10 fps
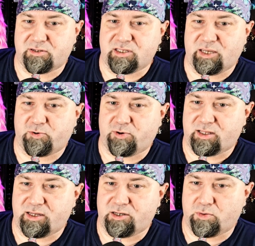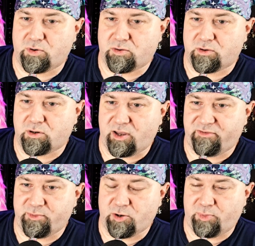you to leap quickly toward or away
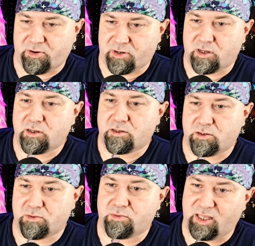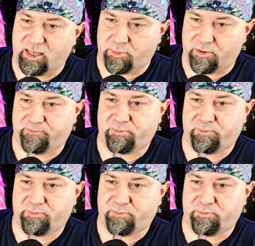from your opponent. You leap.